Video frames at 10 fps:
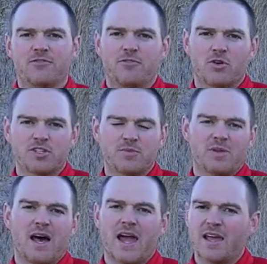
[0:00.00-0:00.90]
forage
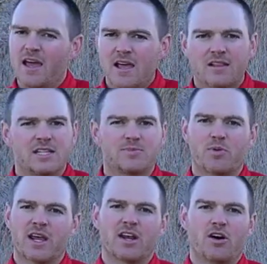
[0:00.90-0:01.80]
supply. Let's
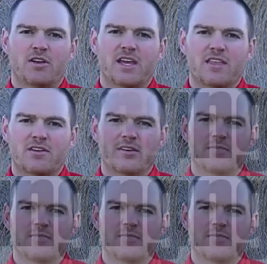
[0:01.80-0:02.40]
bring it all together.